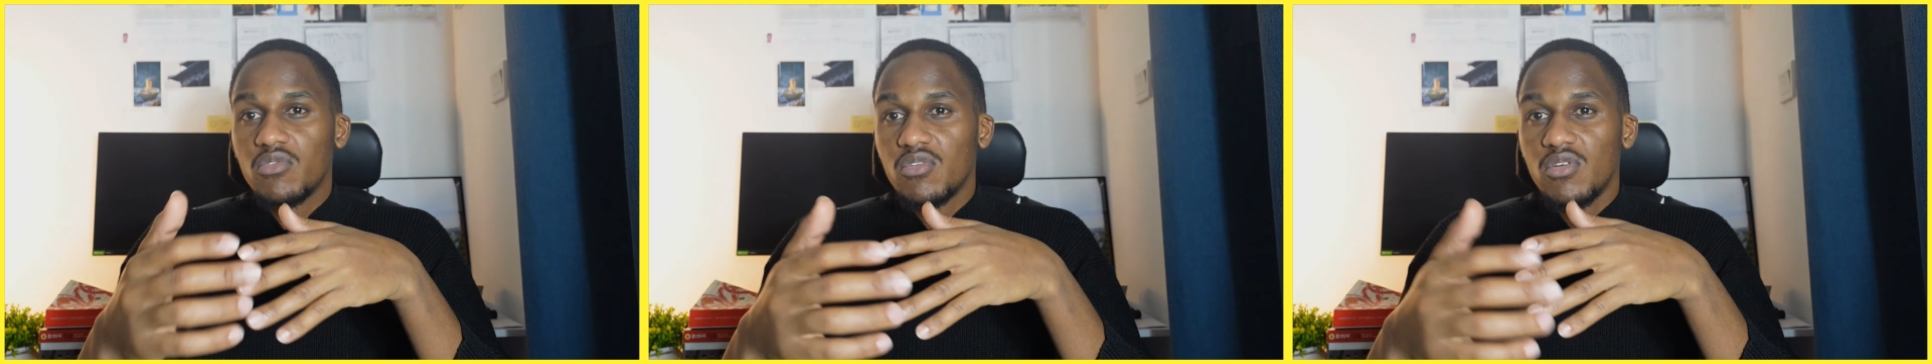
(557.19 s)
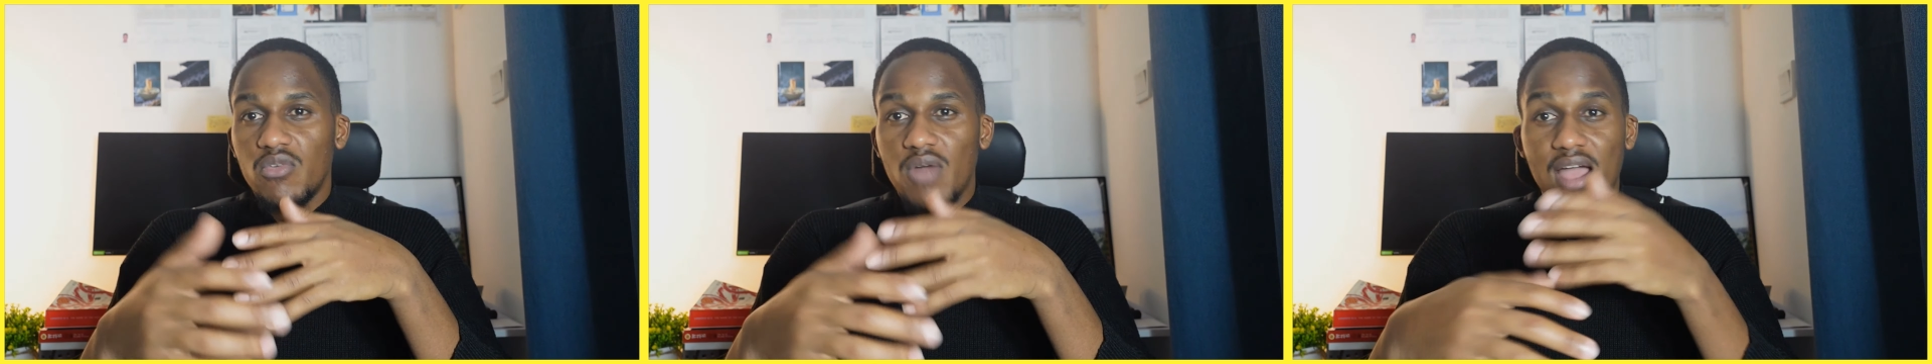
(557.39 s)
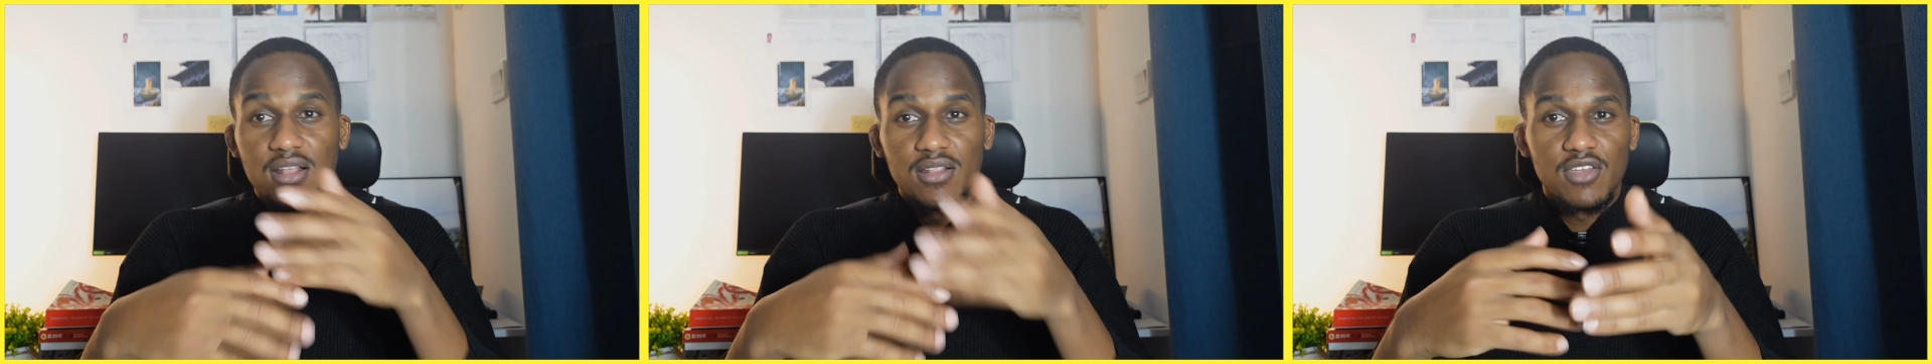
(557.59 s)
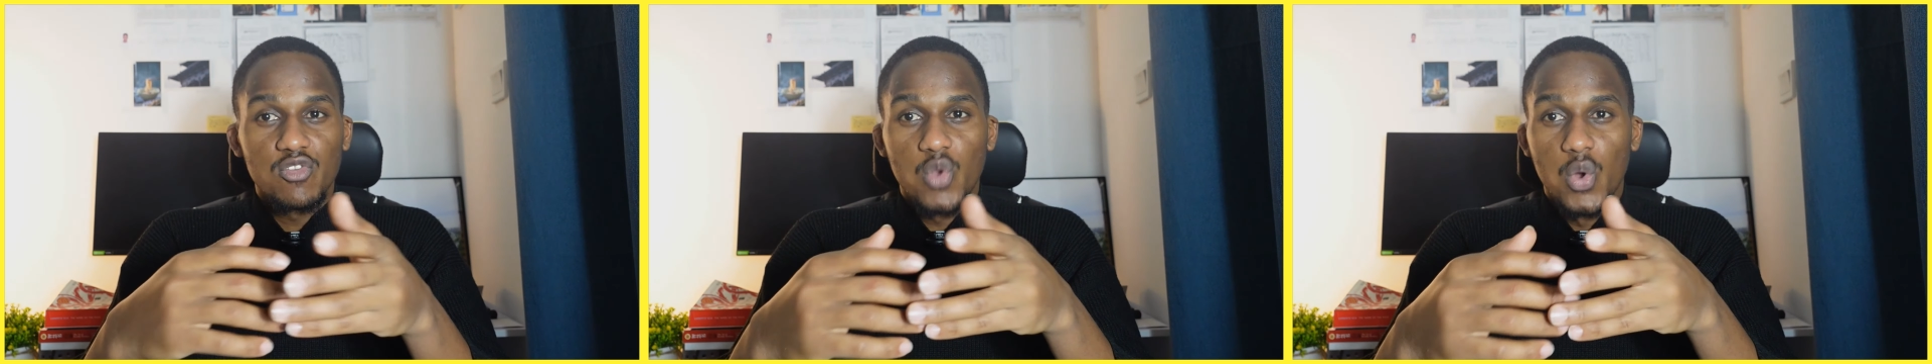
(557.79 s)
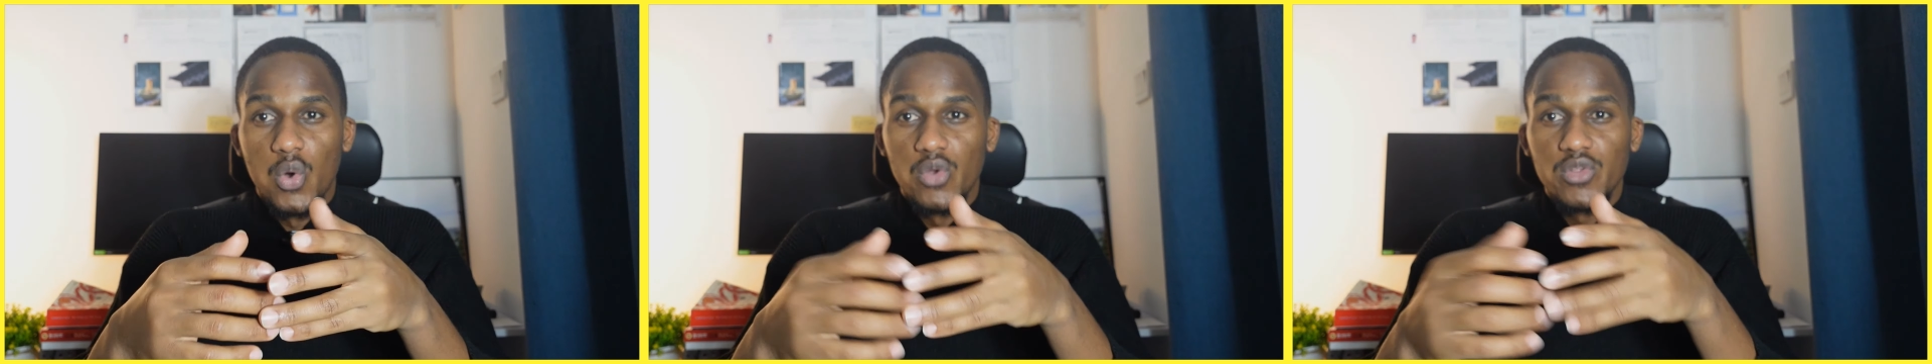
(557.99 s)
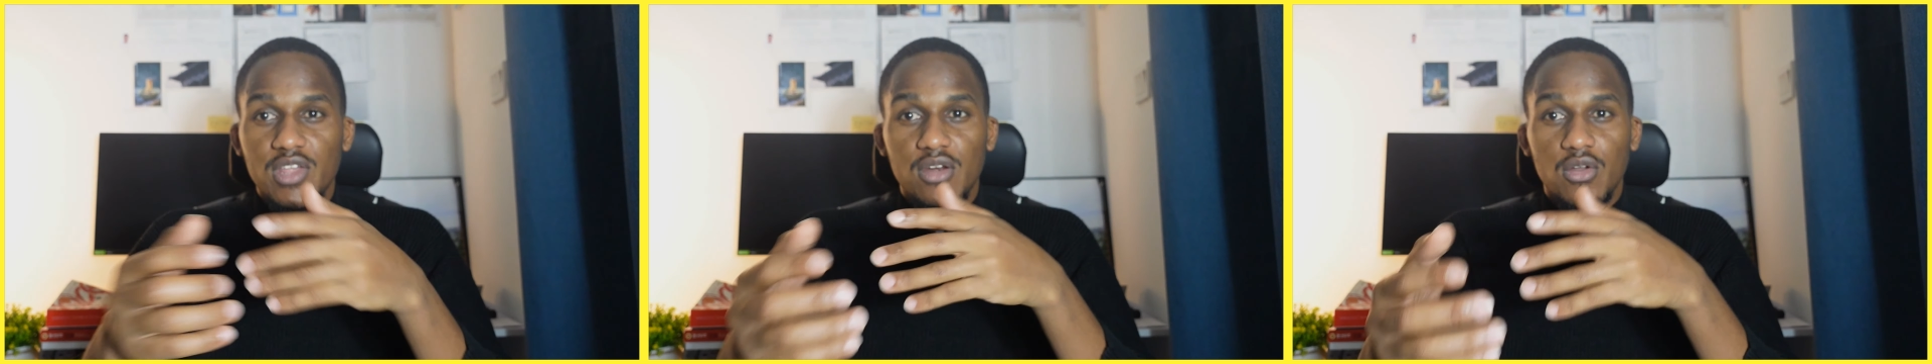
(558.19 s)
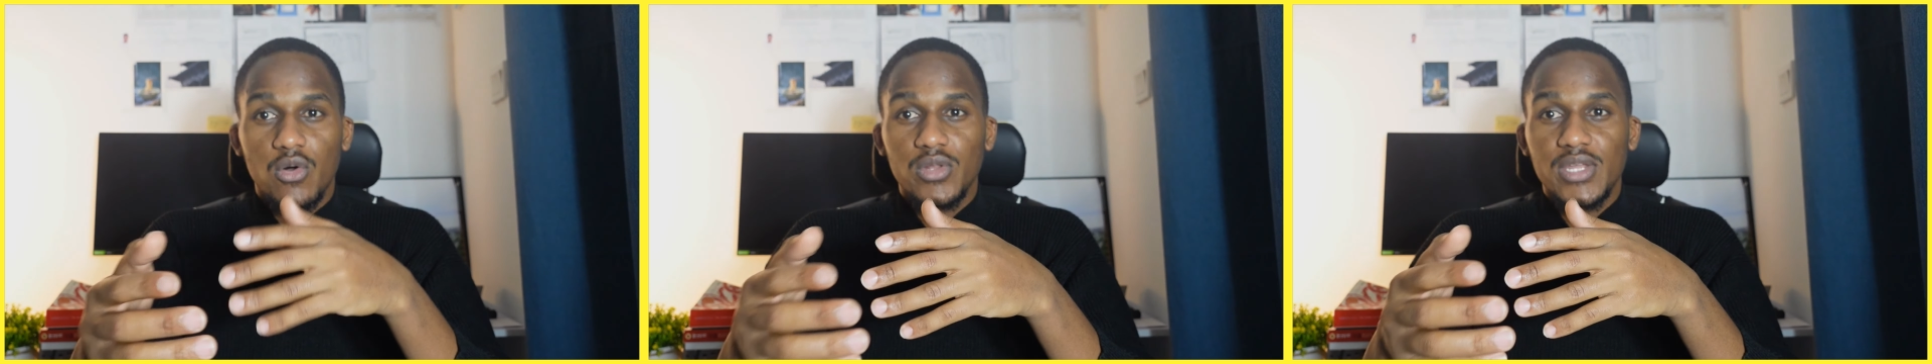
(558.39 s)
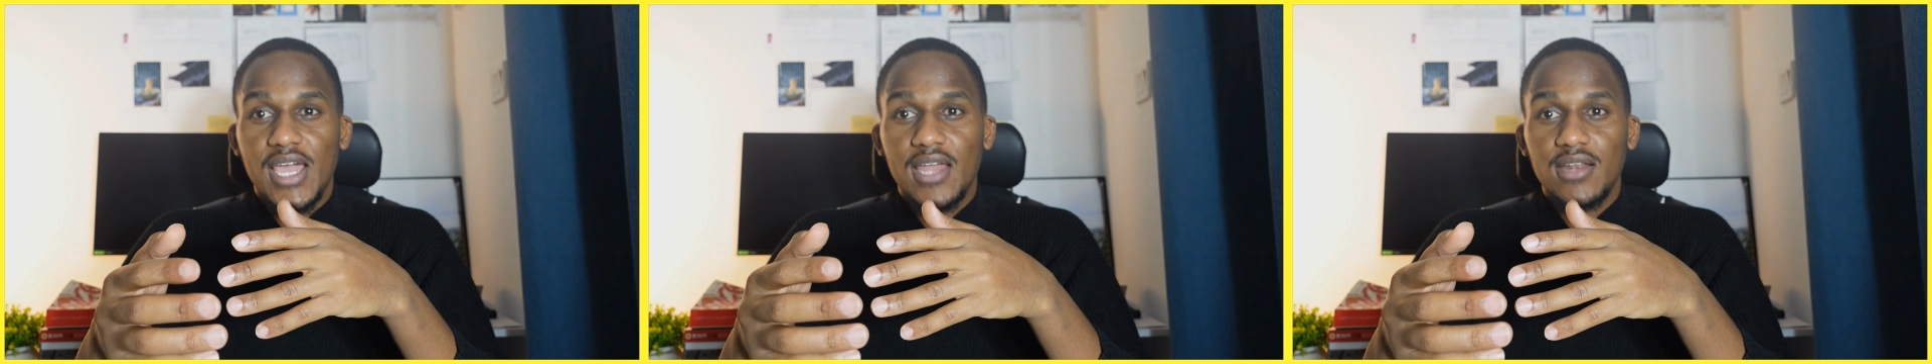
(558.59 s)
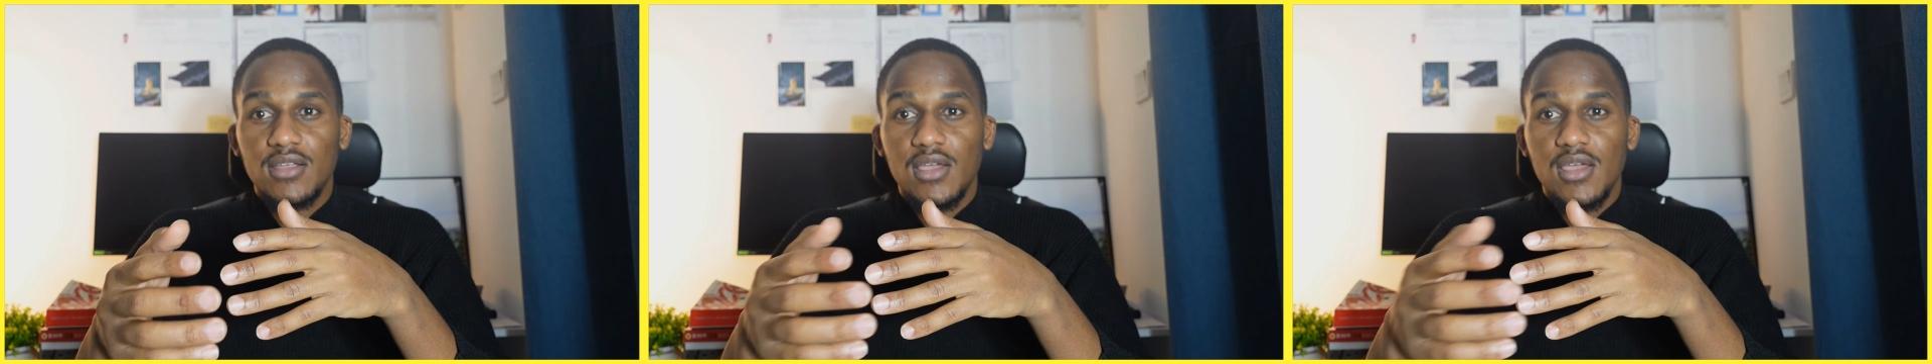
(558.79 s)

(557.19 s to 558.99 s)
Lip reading: rank the scores and all that,